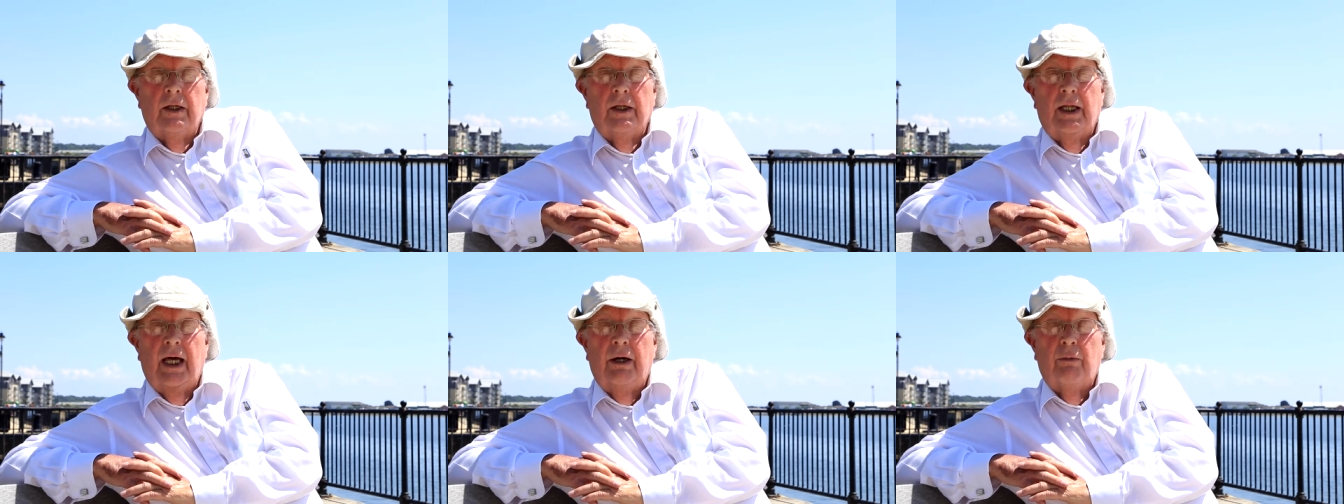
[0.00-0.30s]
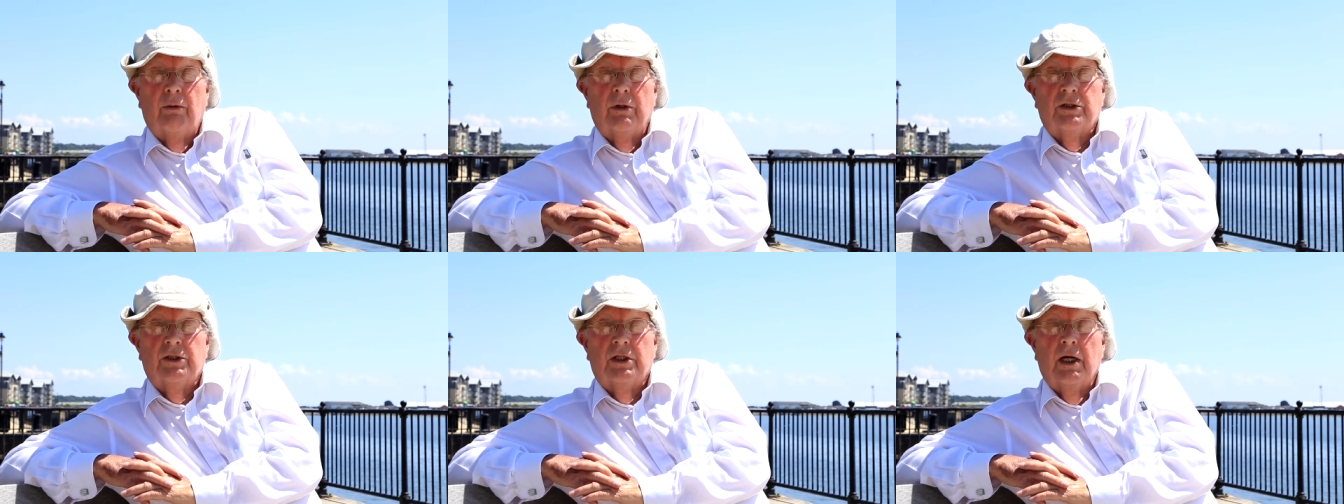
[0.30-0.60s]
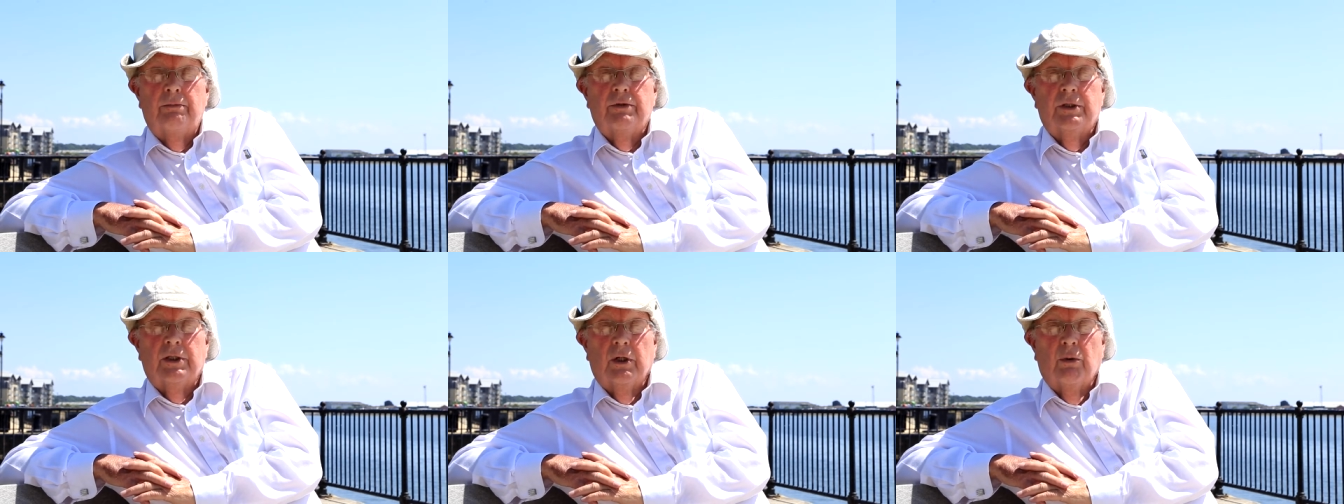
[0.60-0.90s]
They were
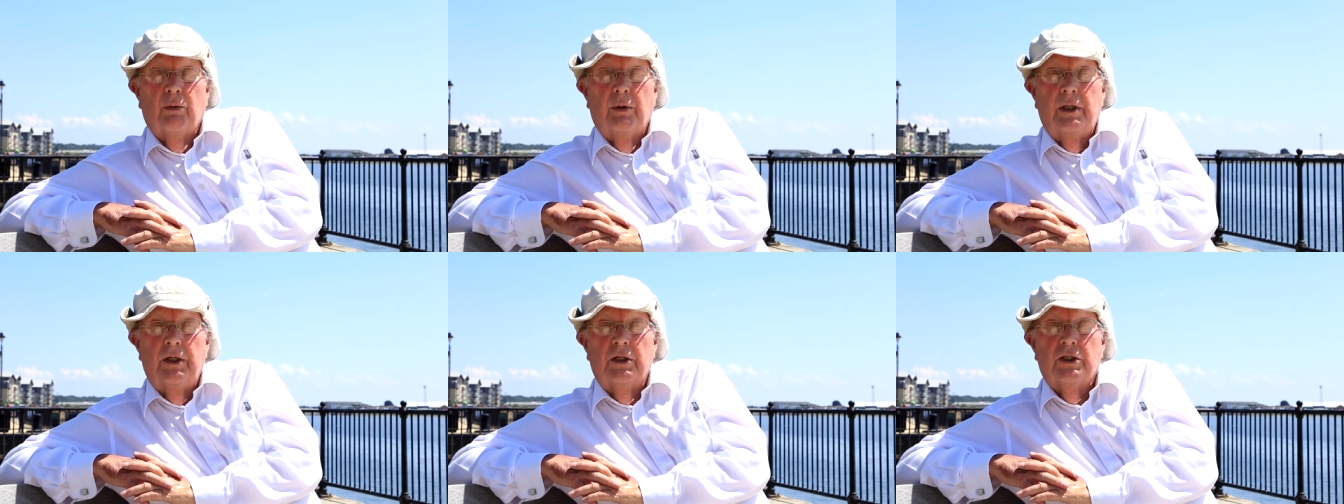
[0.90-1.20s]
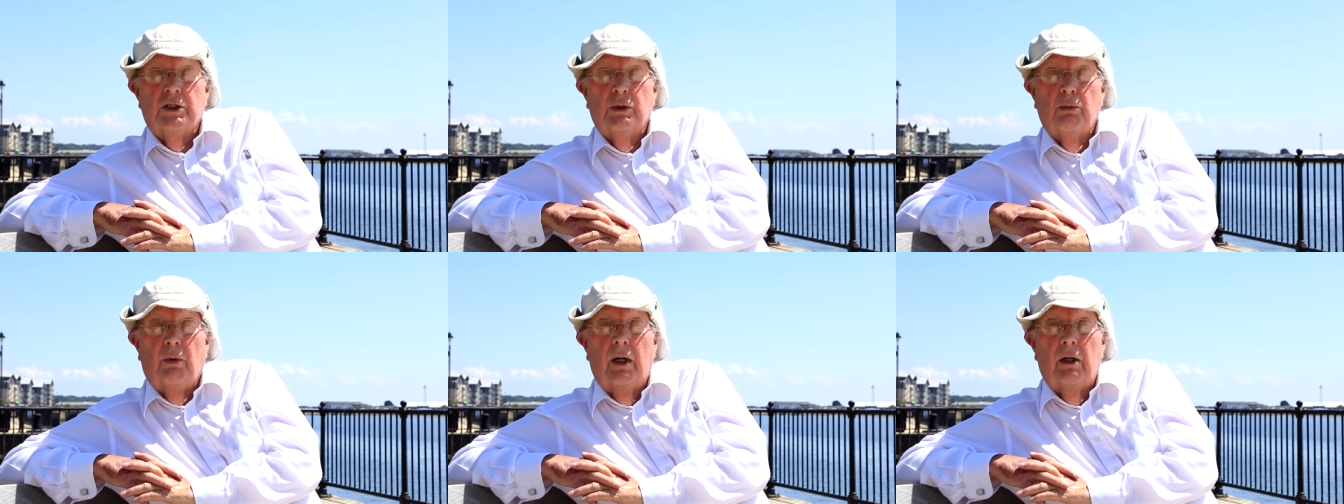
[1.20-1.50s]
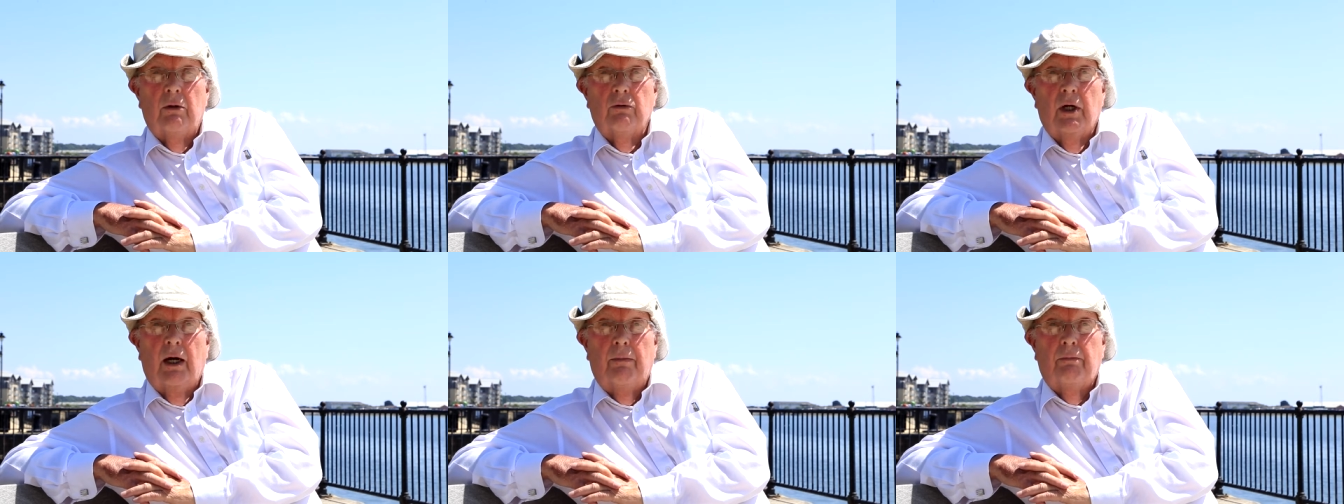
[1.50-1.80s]
subsequently
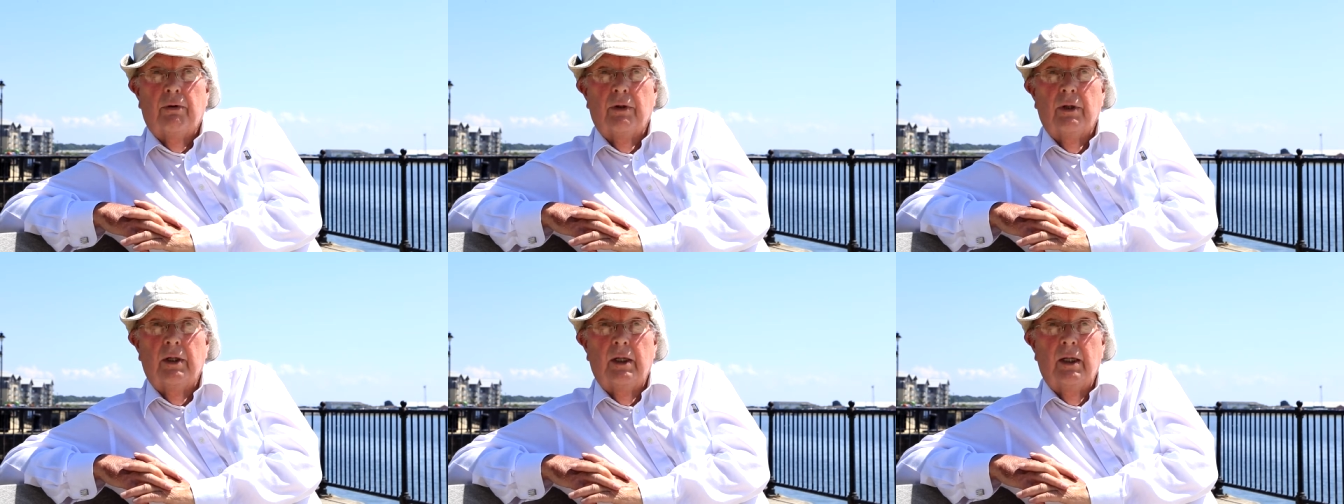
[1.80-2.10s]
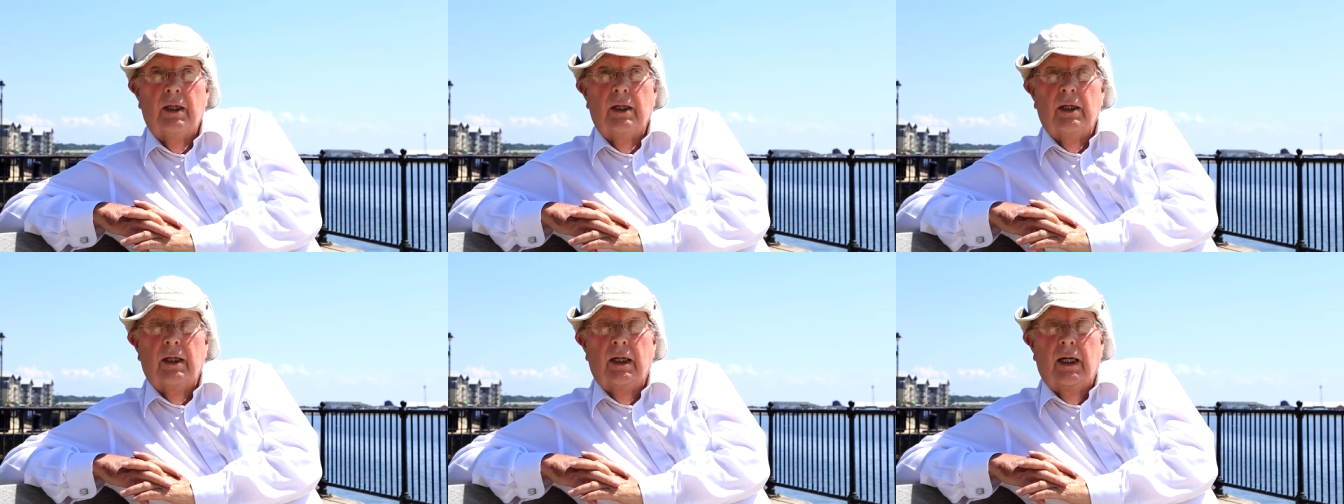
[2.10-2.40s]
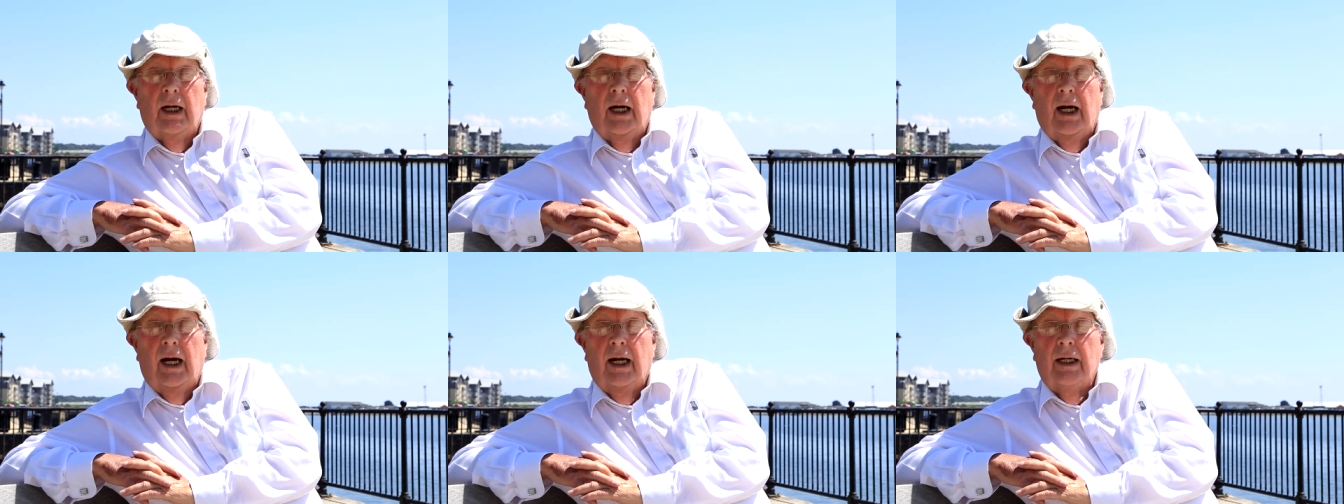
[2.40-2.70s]
swallowed up
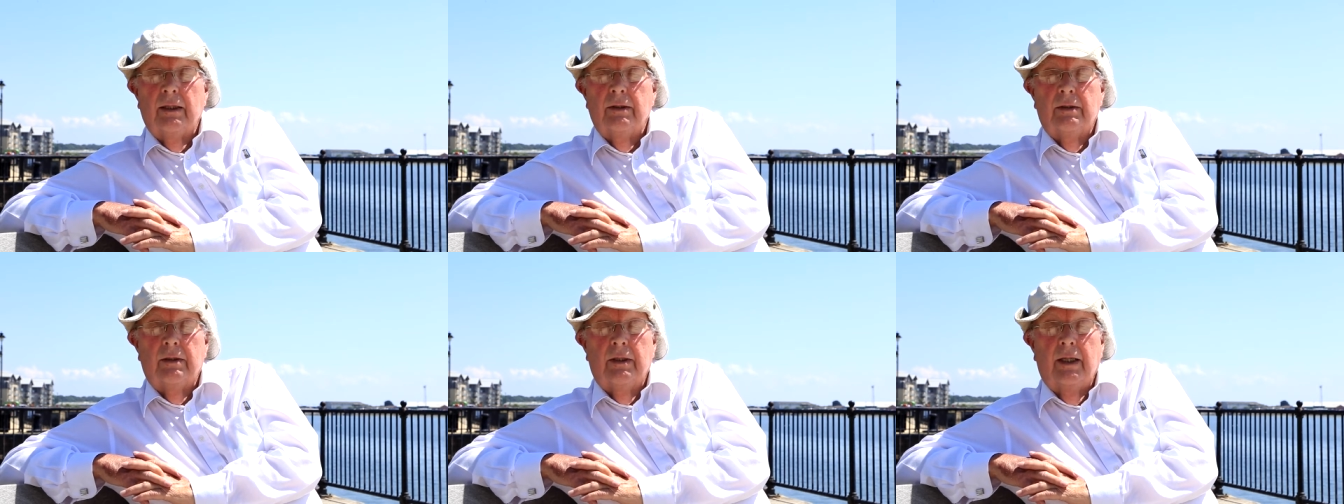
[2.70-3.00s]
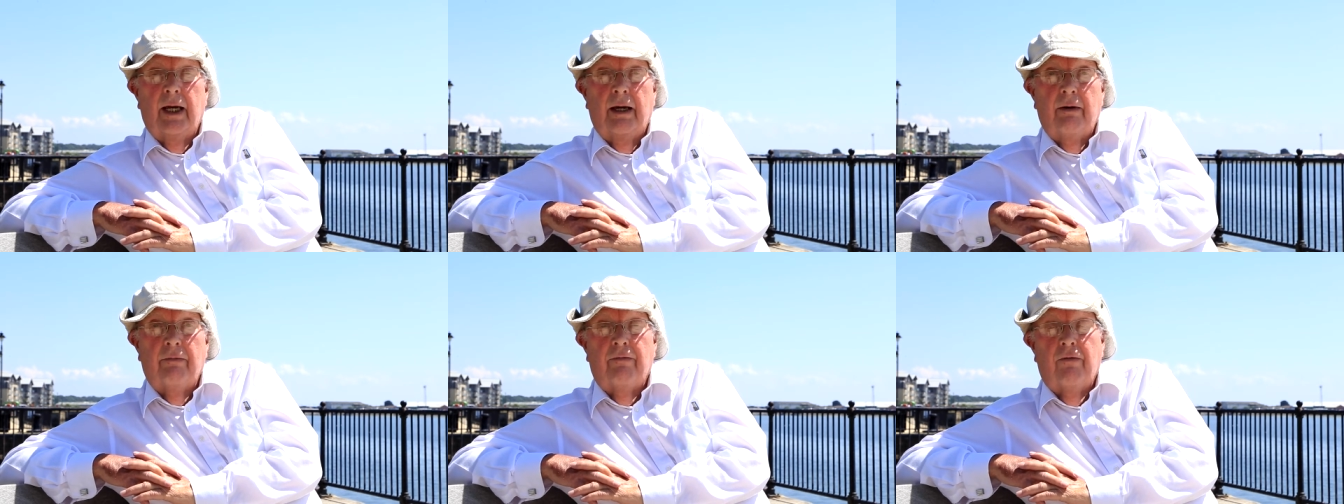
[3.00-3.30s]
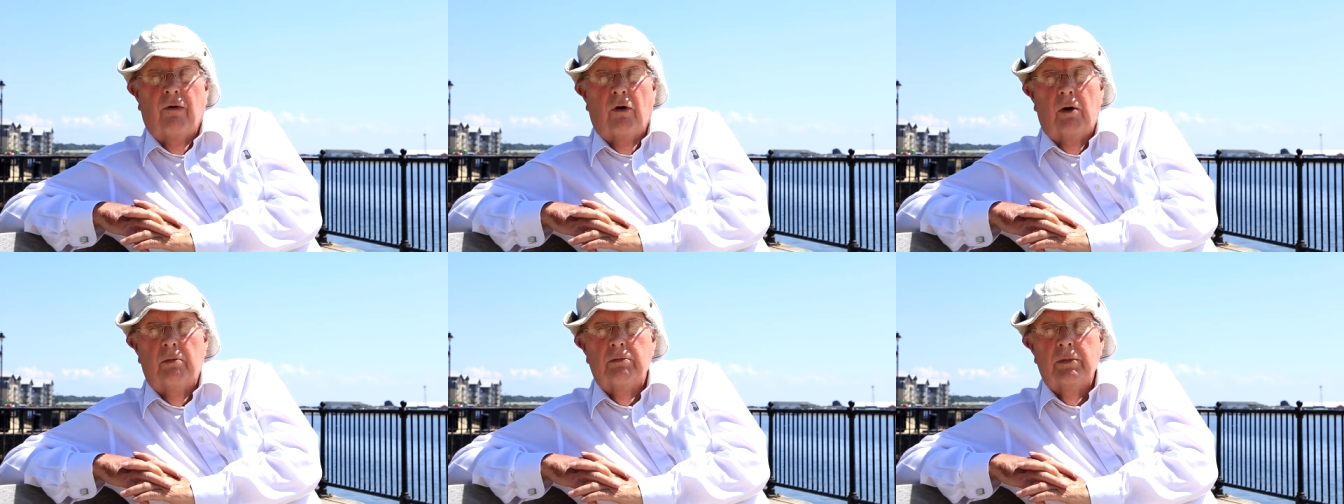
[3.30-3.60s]
and they
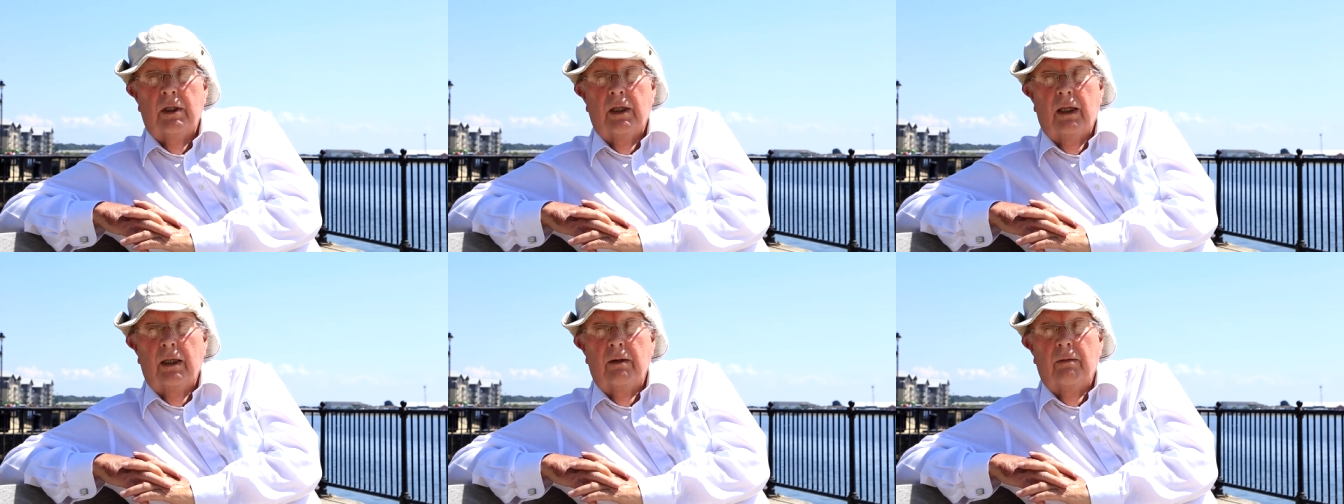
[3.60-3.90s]
formed